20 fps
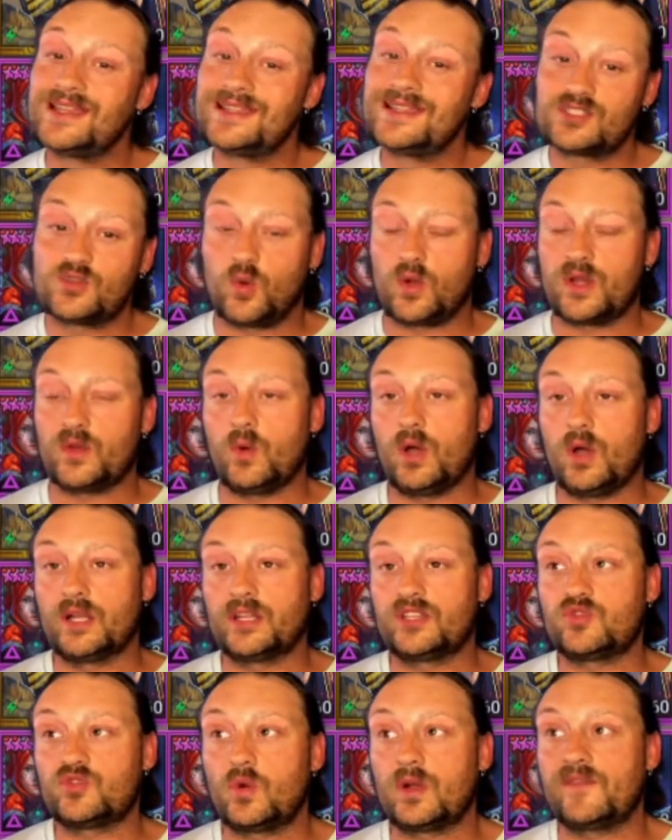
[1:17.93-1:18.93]
21 to
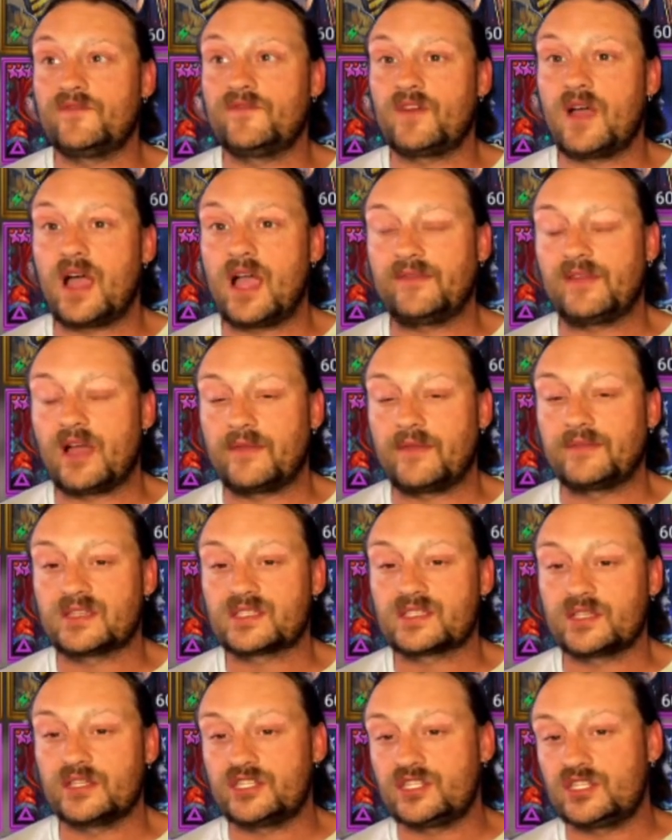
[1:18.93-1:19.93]
25,
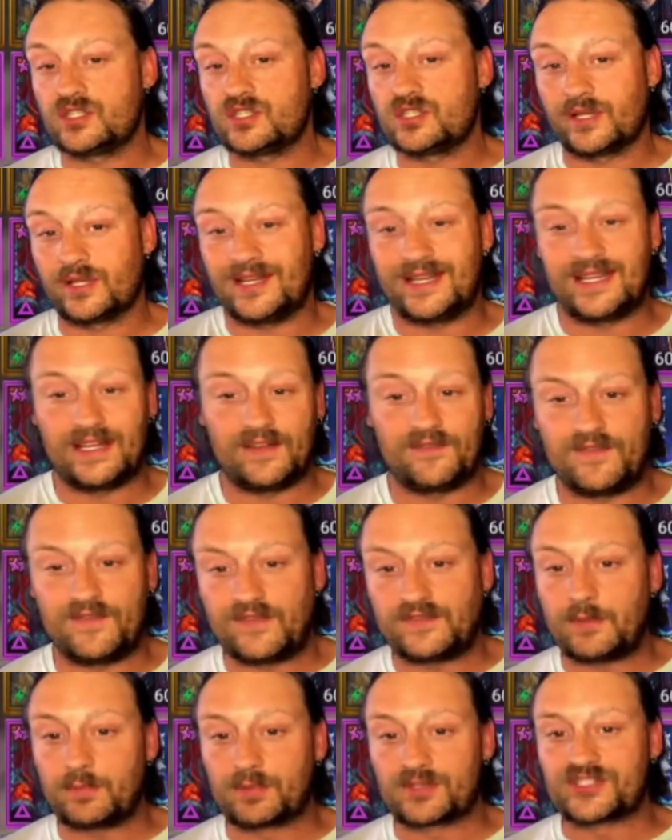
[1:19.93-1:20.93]
obviously, she's only going to get a
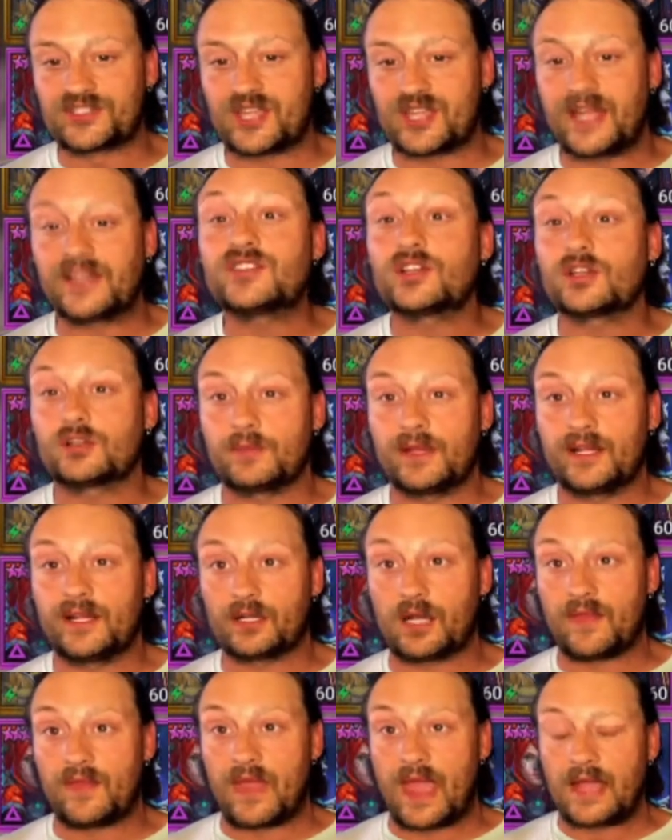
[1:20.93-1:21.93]
50% turn meter
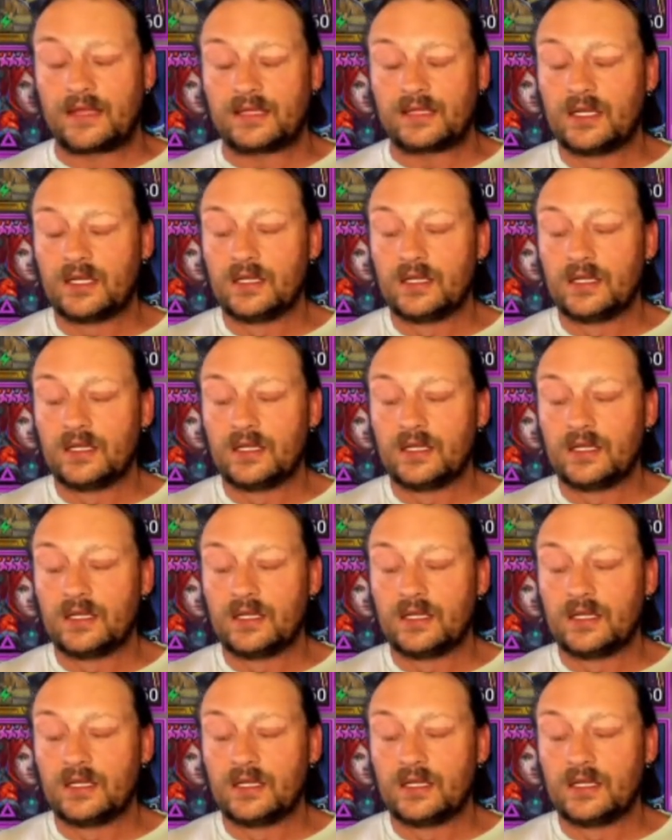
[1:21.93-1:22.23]
on that.